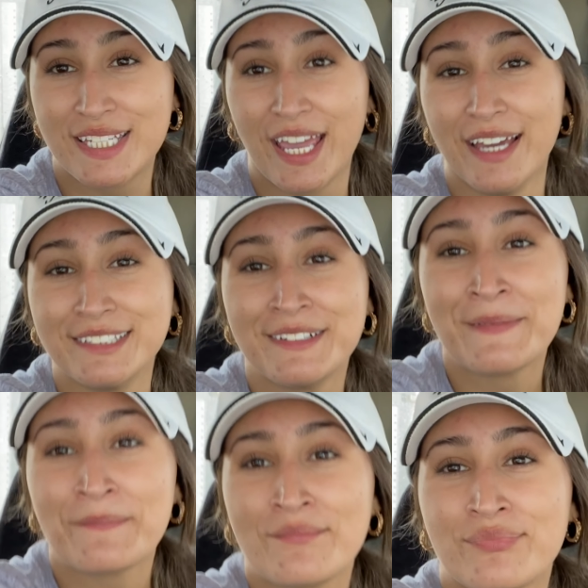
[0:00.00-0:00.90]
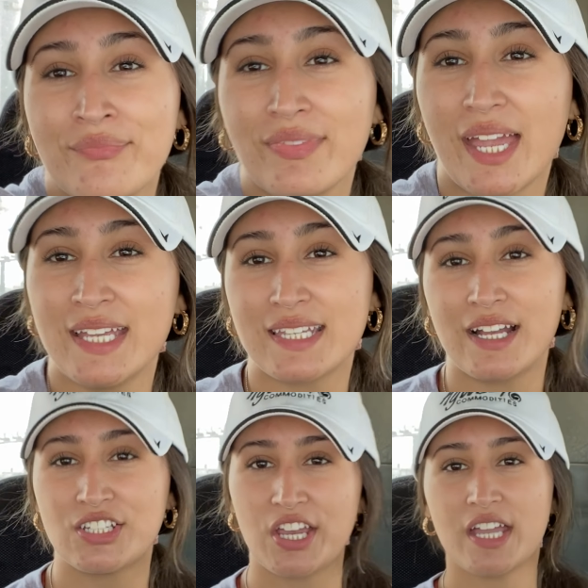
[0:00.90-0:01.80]
yet, is I
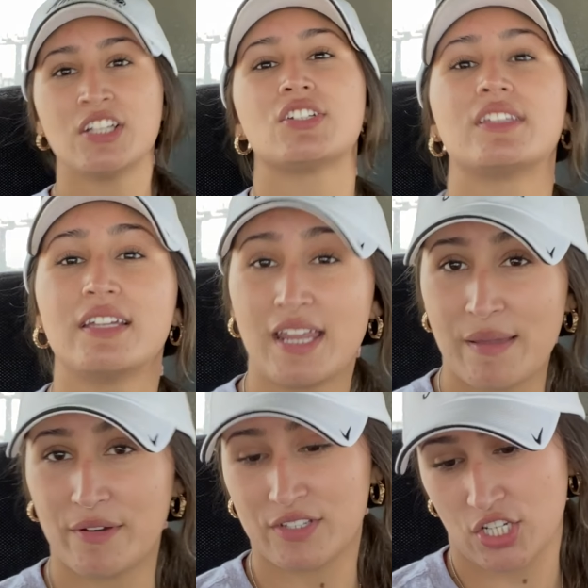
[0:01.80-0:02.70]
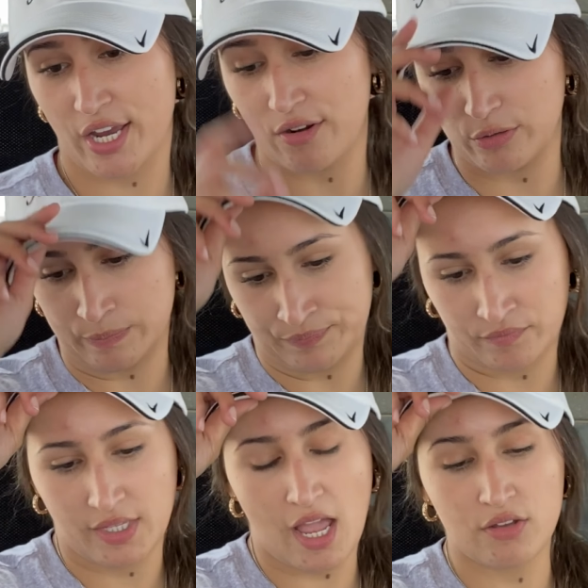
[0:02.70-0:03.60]
changed the name of the channel.
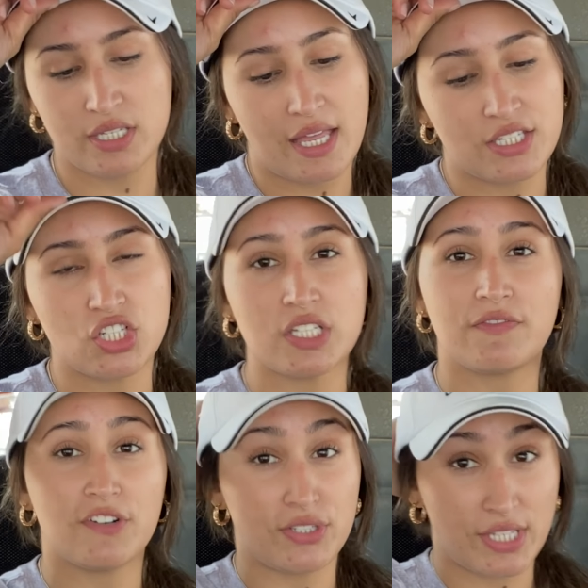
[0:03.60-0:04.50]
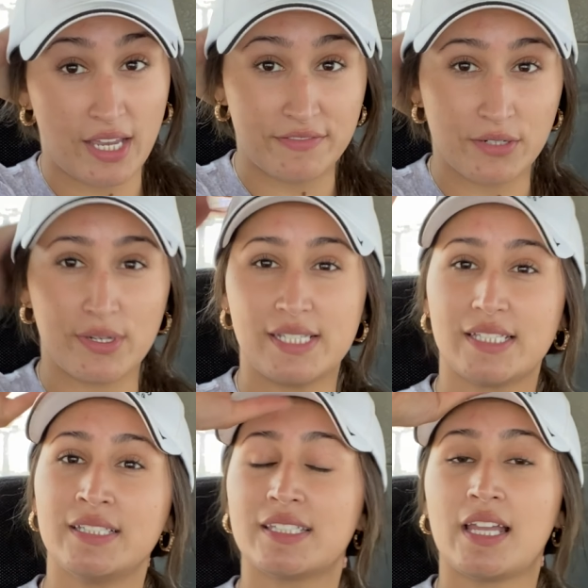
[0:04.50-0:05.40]
Now that's just for safety
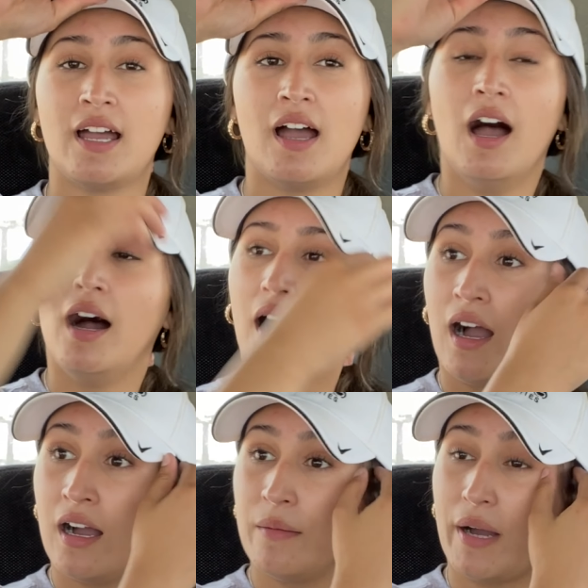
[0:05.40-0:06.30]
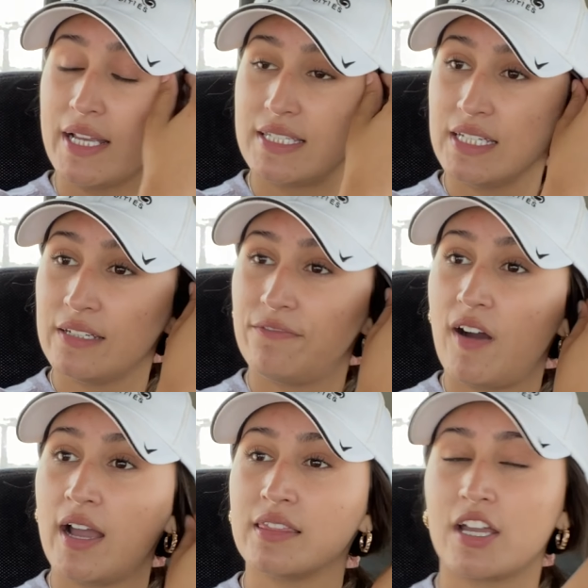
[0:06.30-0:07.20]
reasons. Um, I did
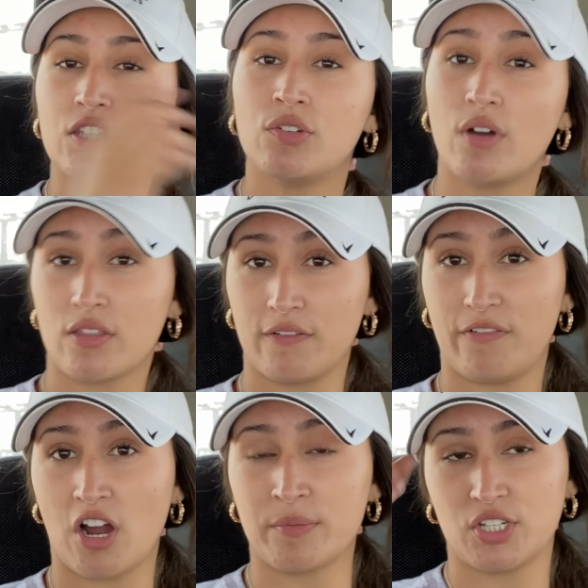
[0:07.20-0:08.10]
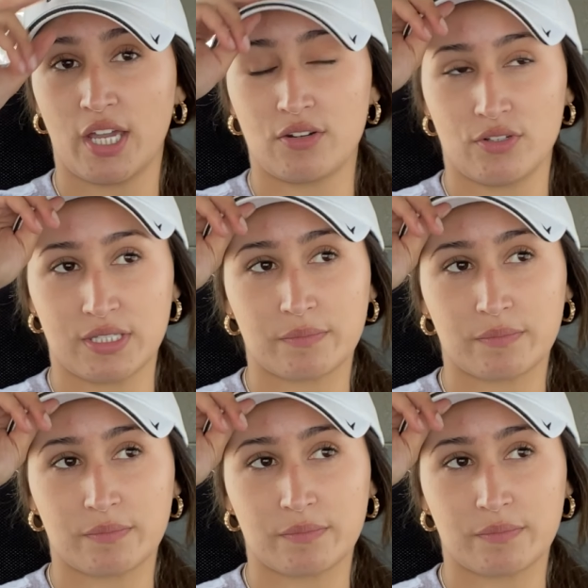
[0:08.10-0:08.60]
find like two other farm channels,